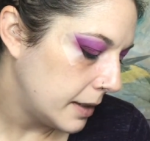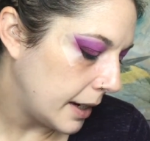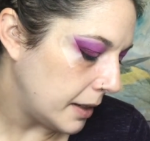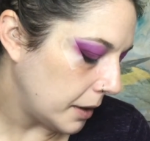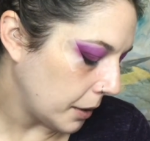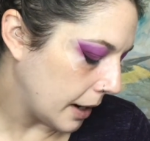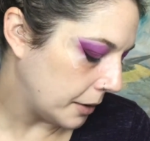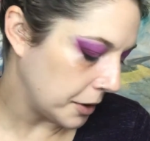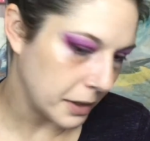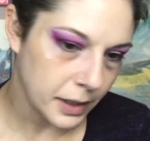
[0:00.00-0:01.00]
Take the
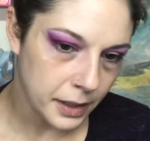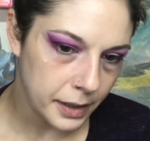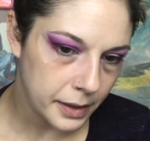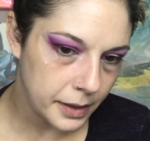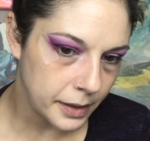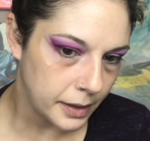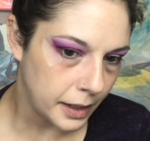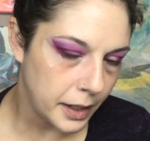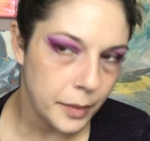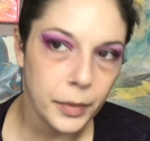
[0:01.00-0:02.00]
Crown just doesn't
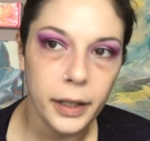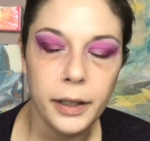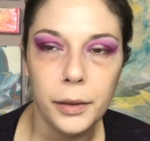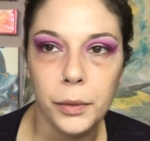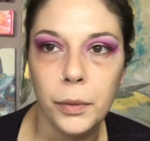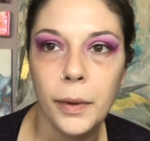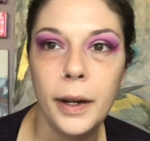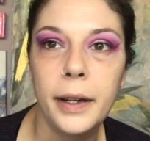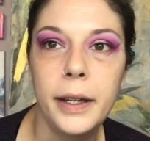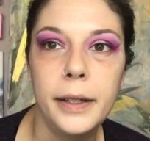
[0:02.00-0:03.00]
seem like the
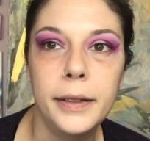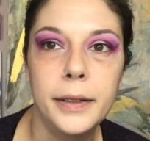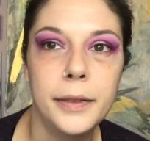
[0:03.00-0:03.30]
right.